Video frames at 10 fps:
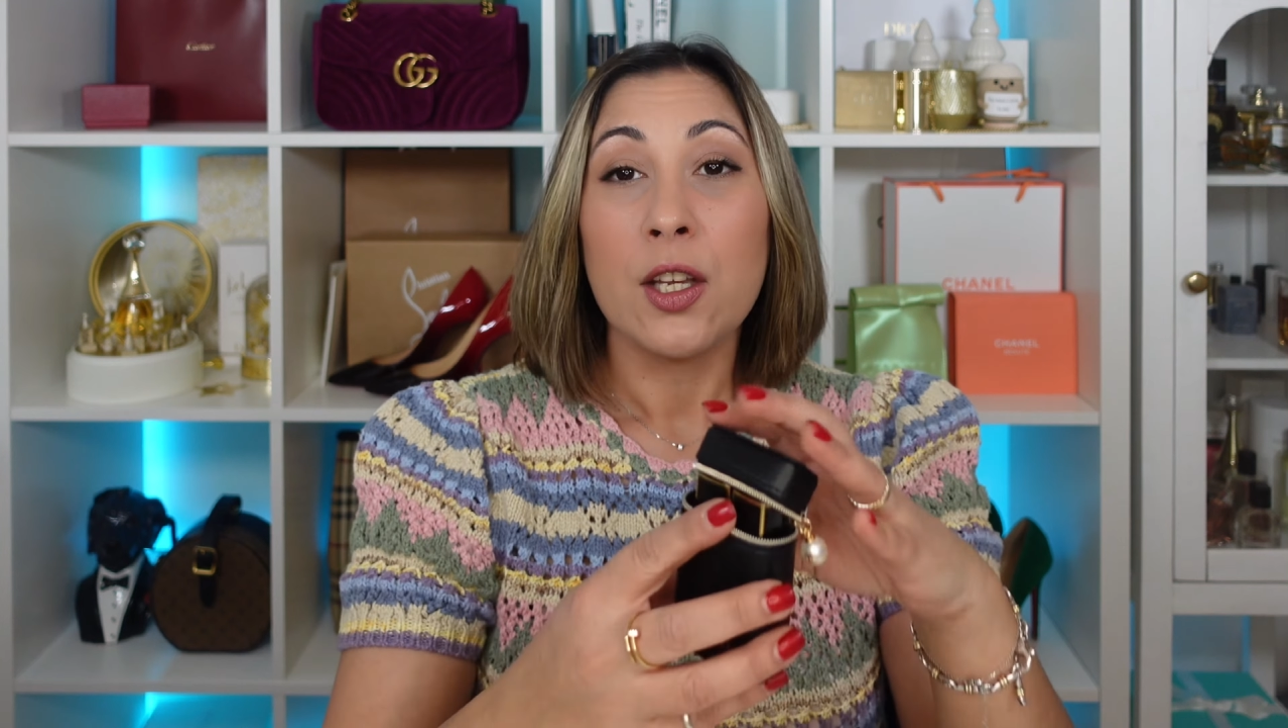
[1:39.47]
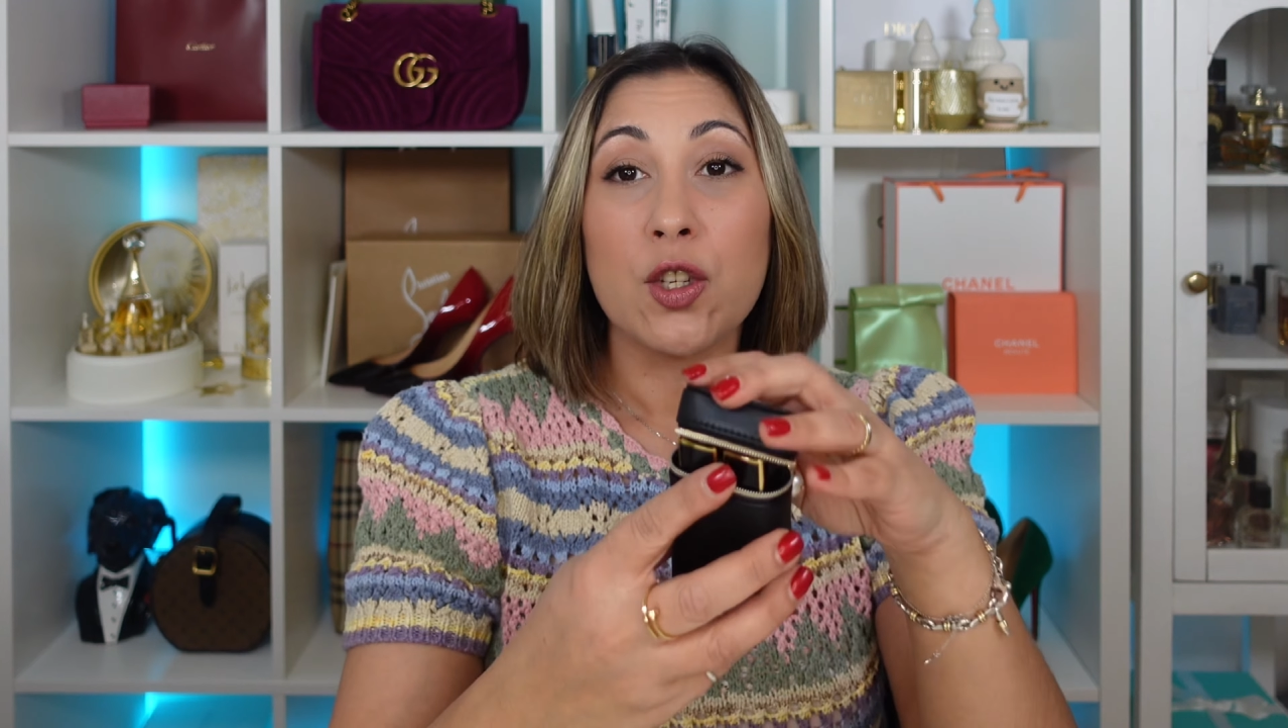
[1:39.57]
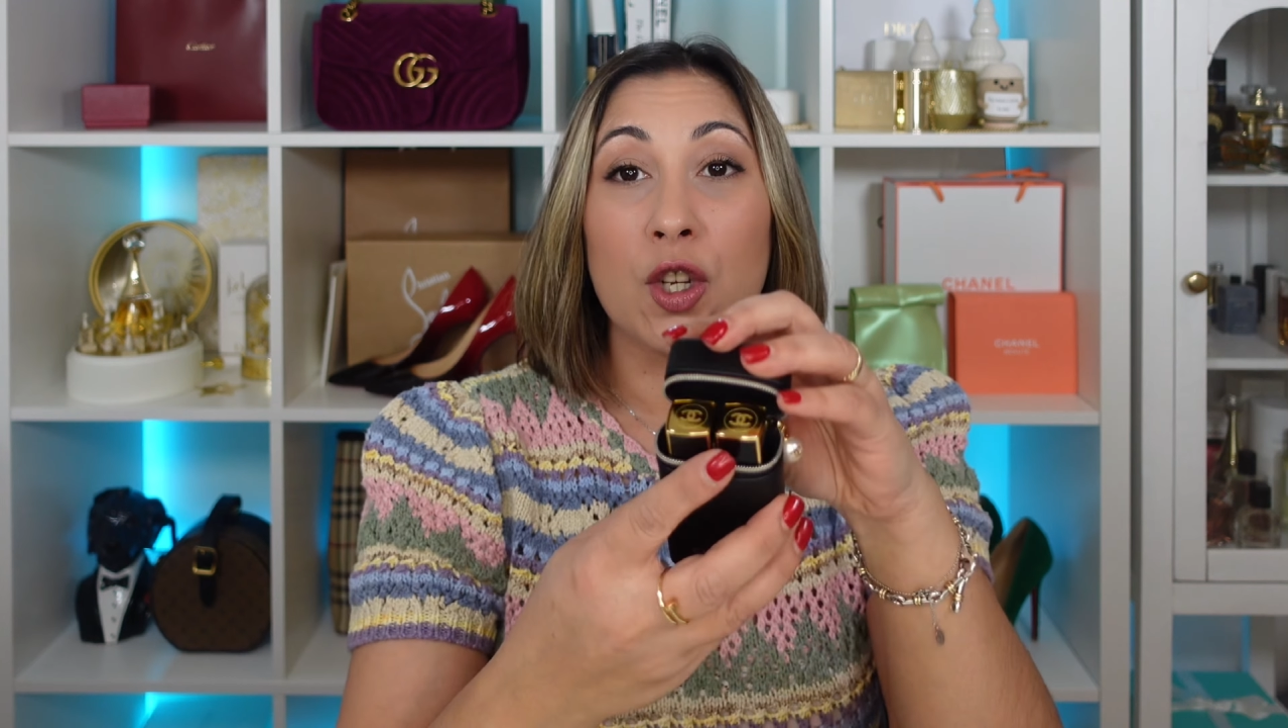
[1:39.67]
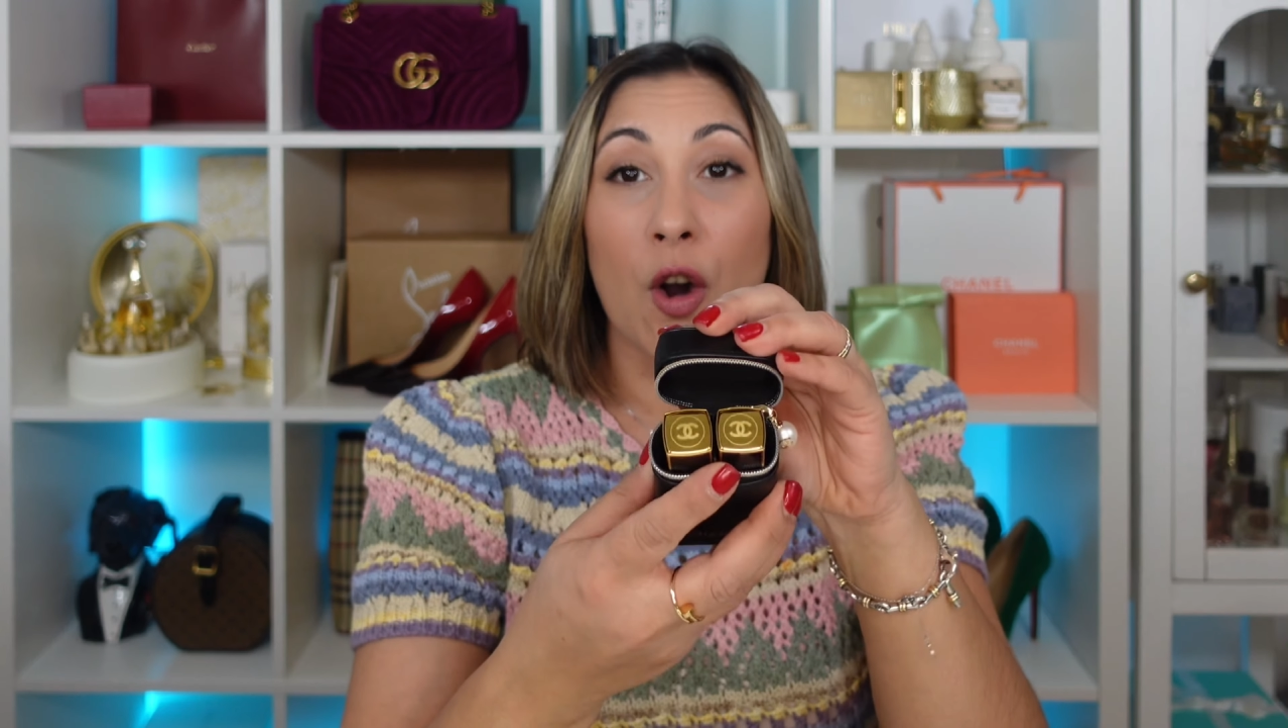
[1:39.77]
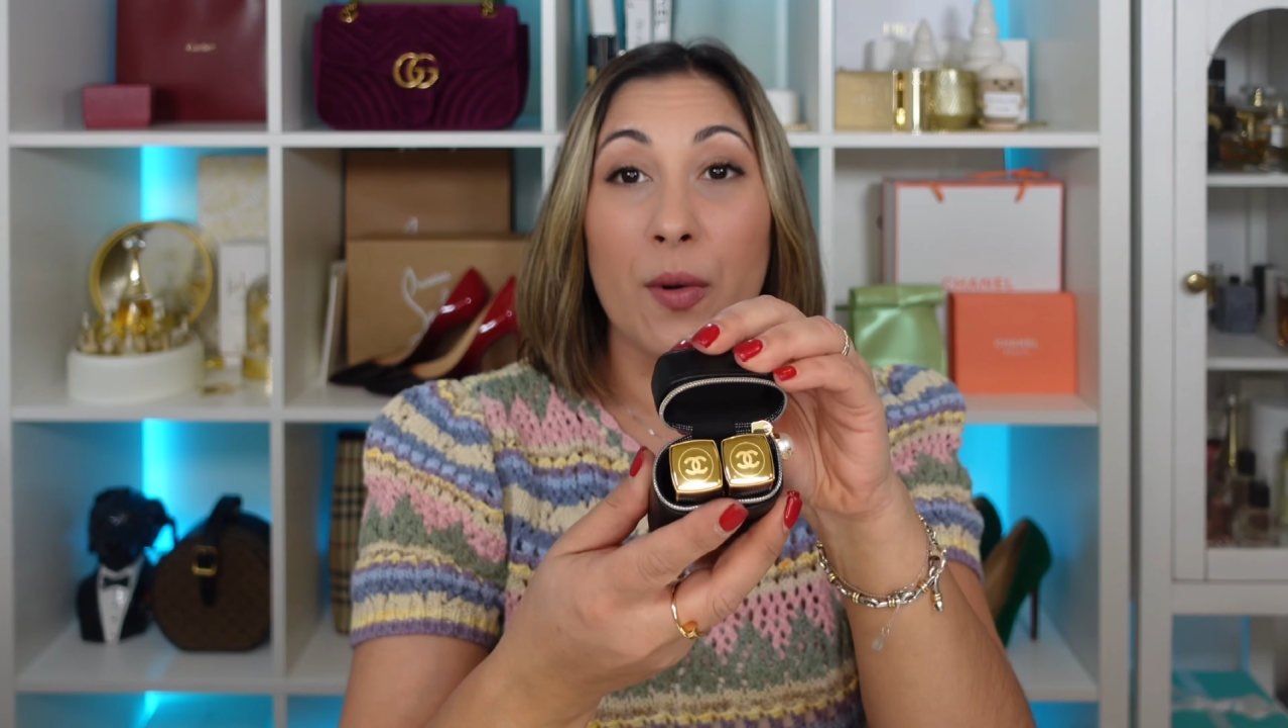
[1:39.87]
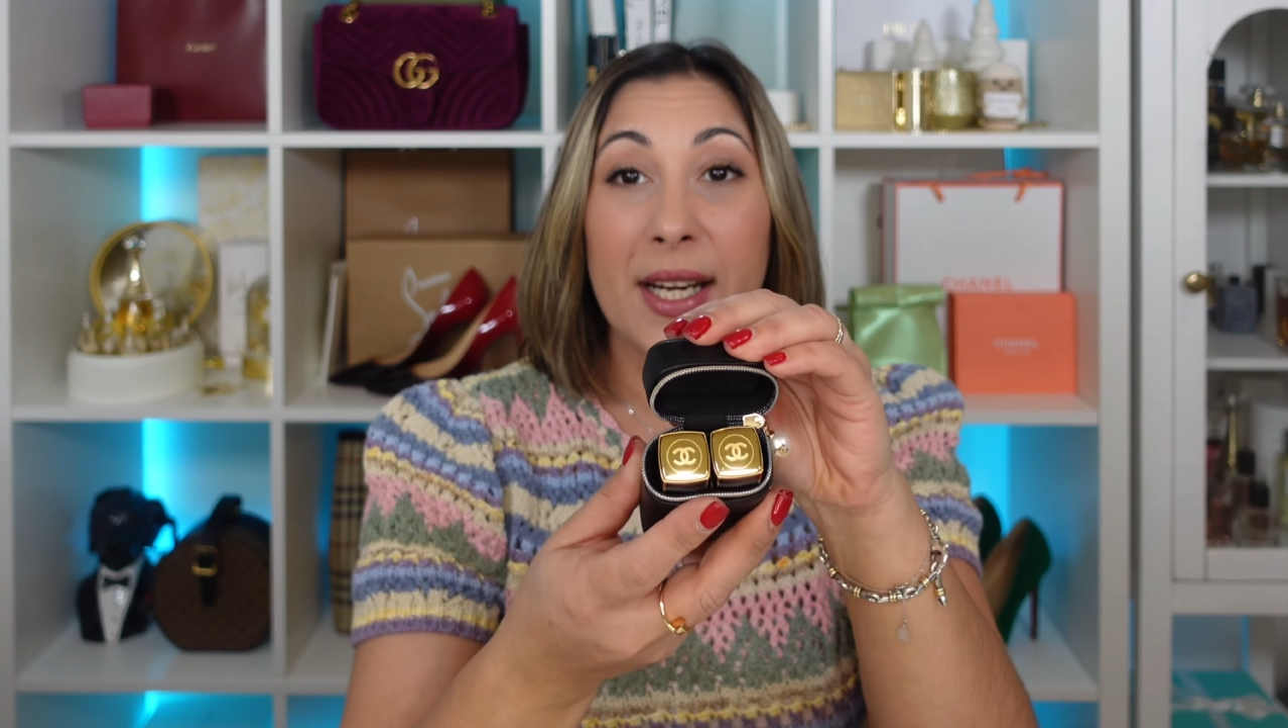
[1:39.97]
So